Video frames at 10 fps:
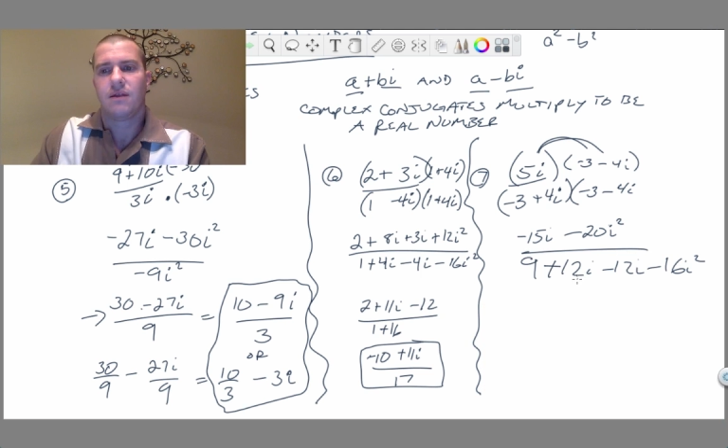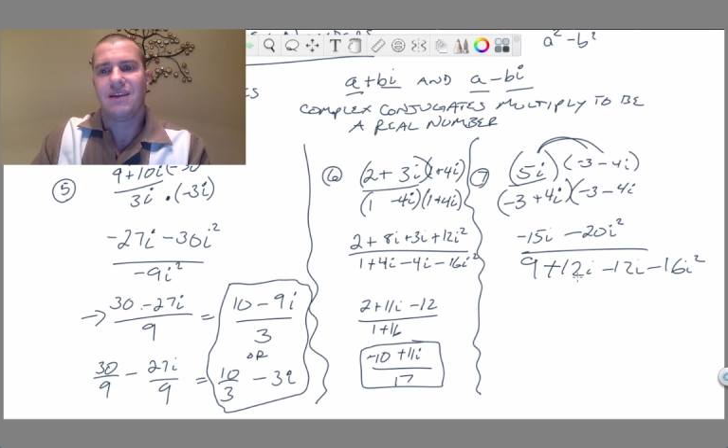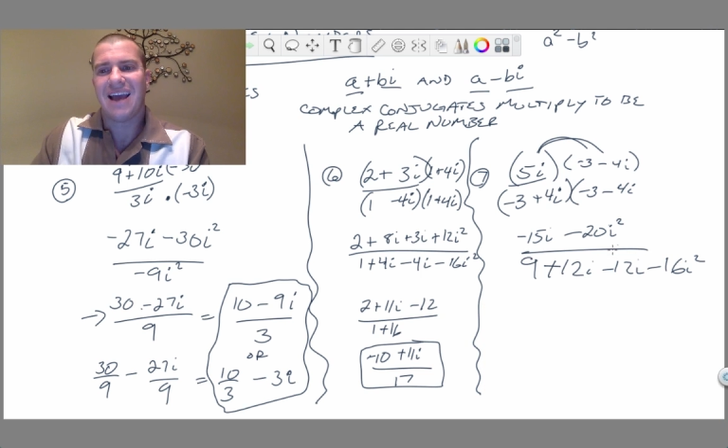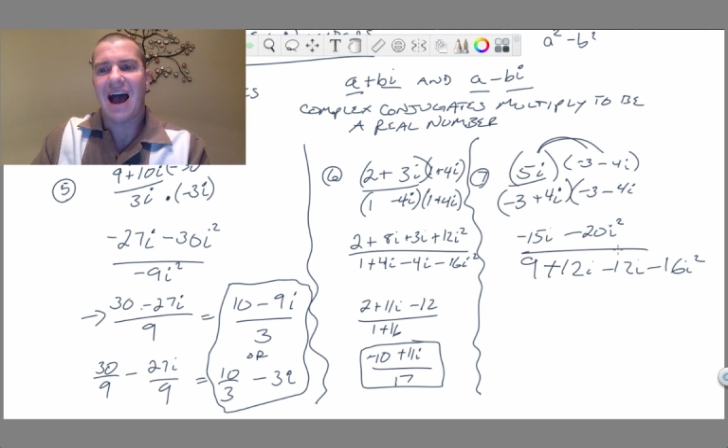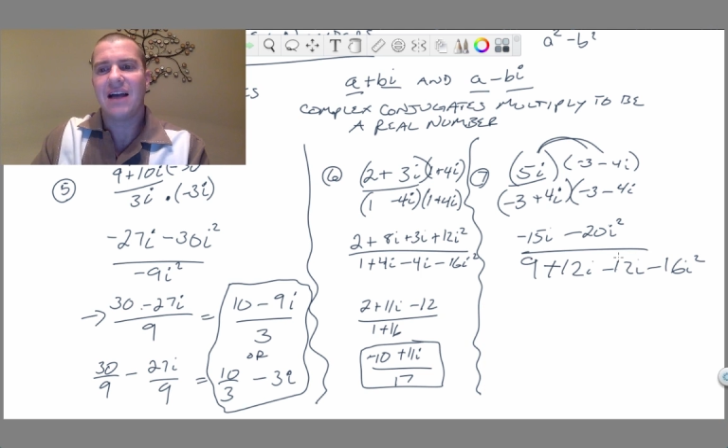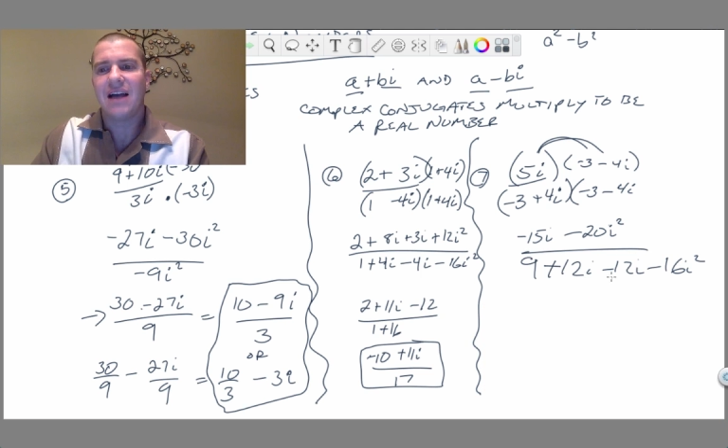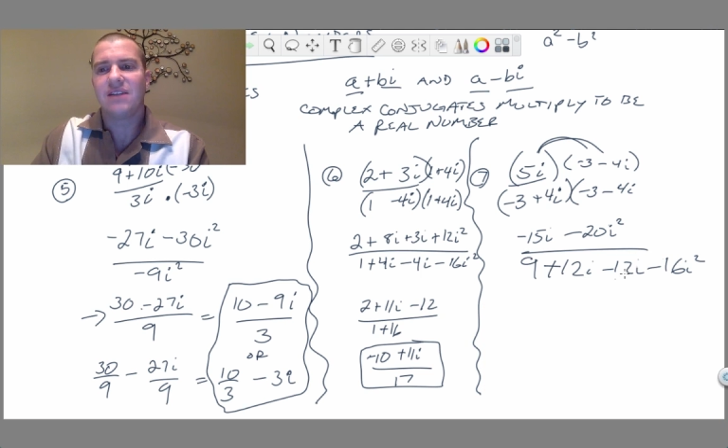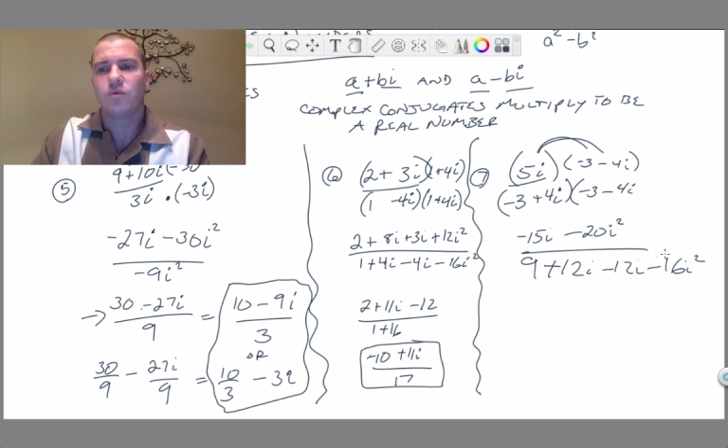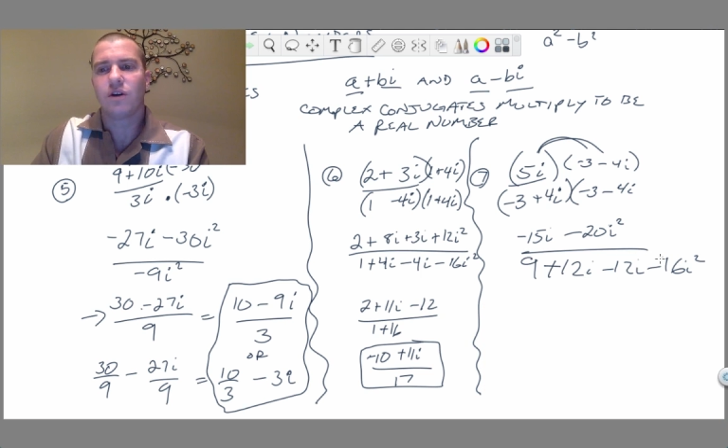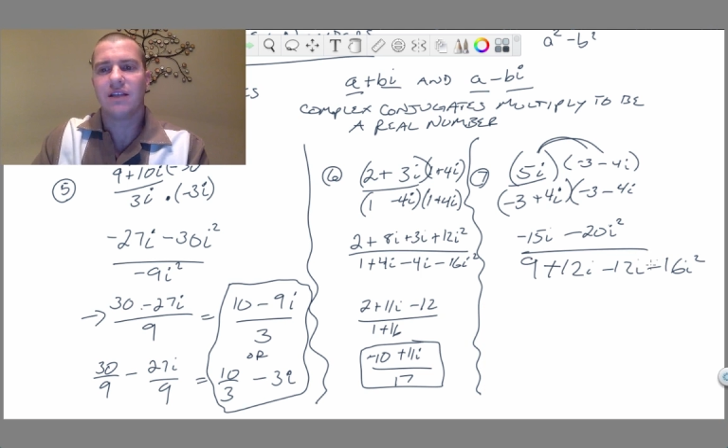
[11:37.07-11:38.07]
The
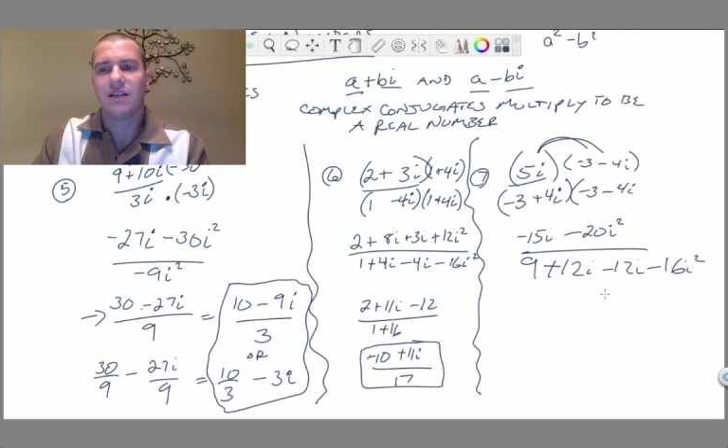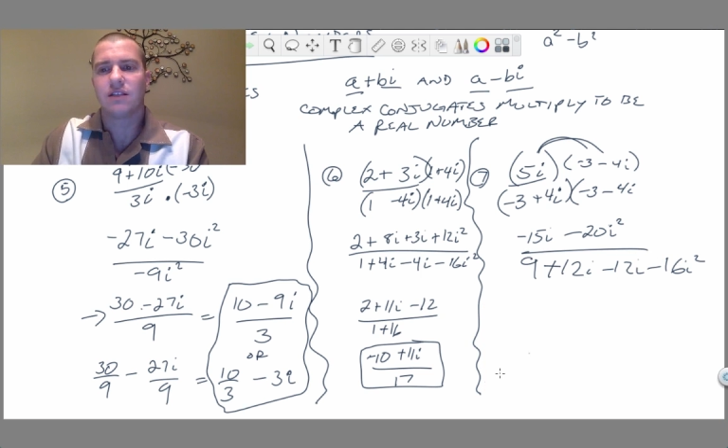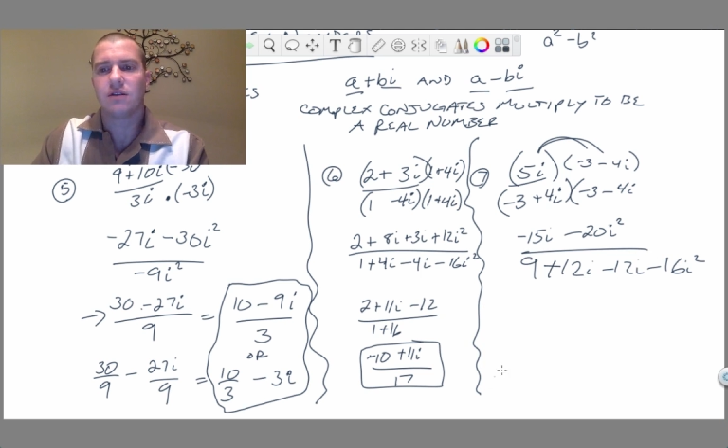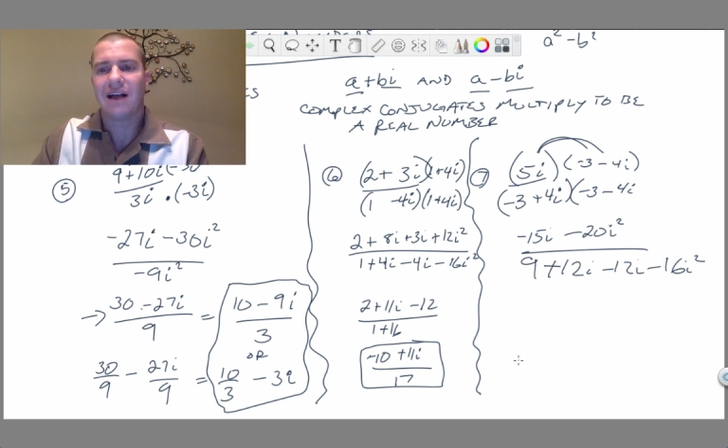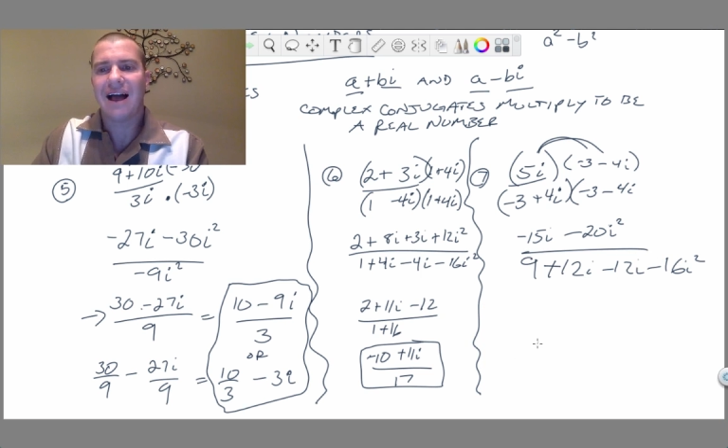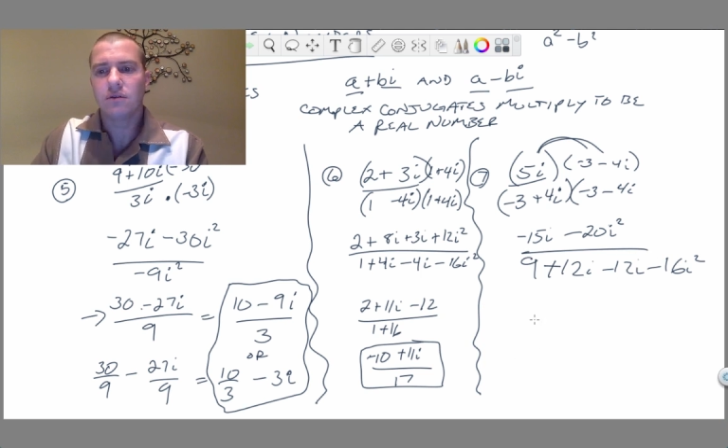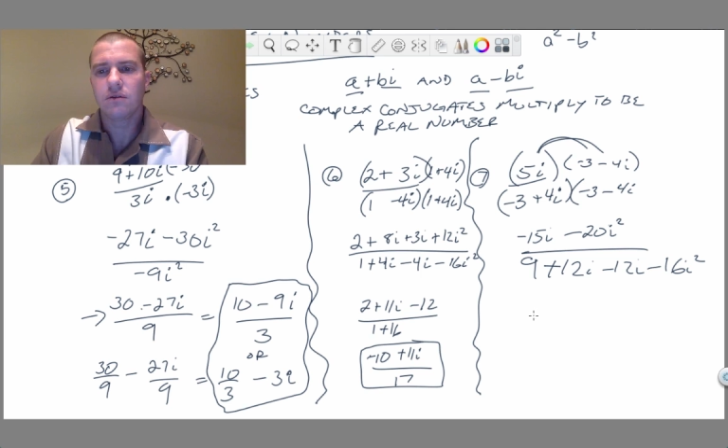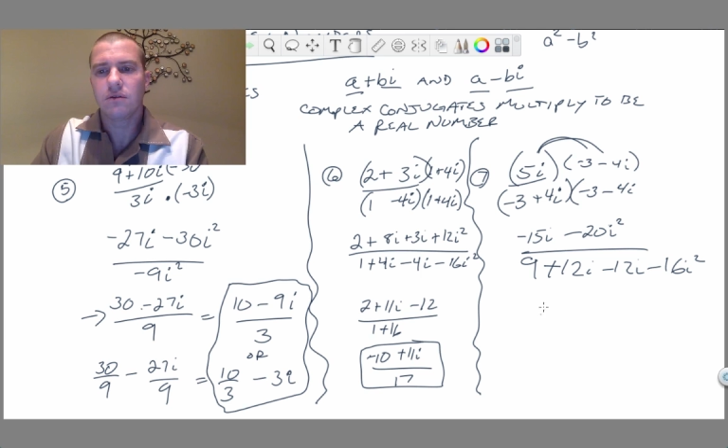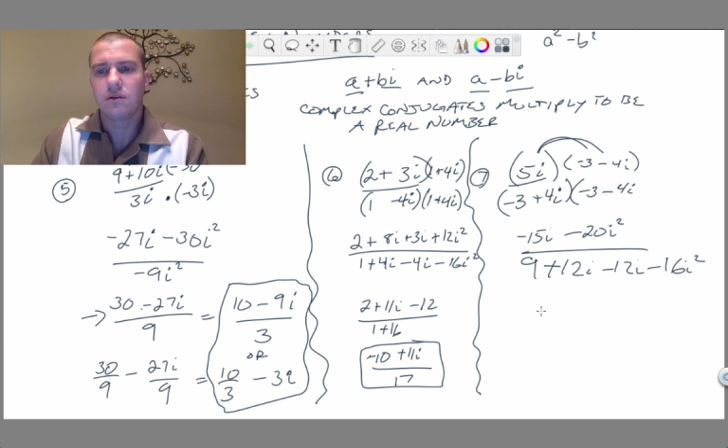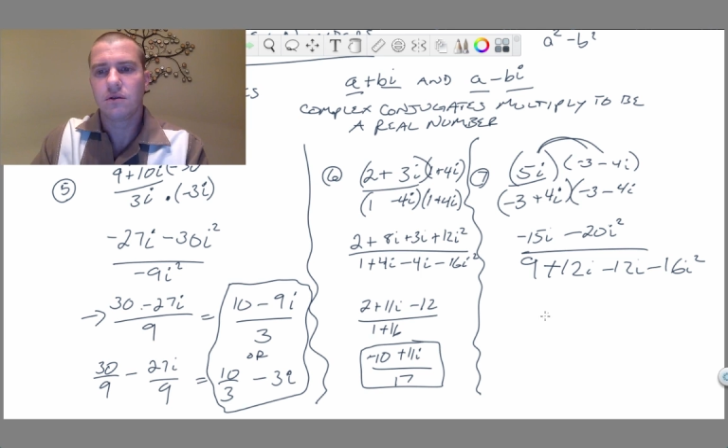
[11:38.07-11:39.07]
i's will cancel
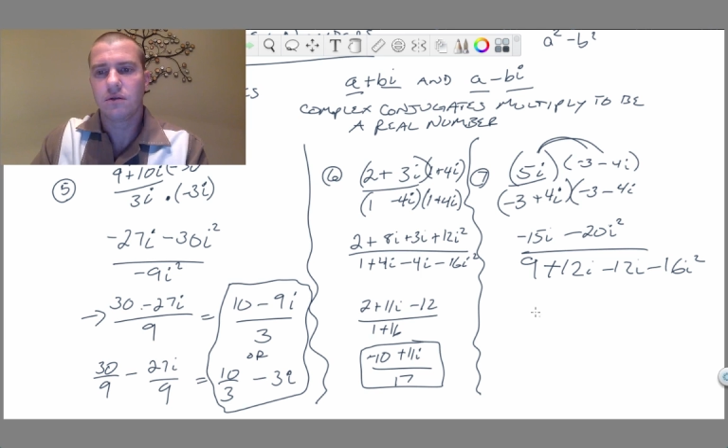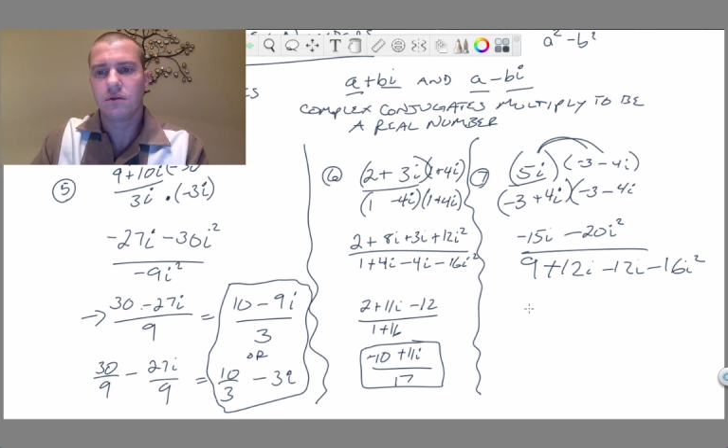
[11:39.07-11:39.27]
out.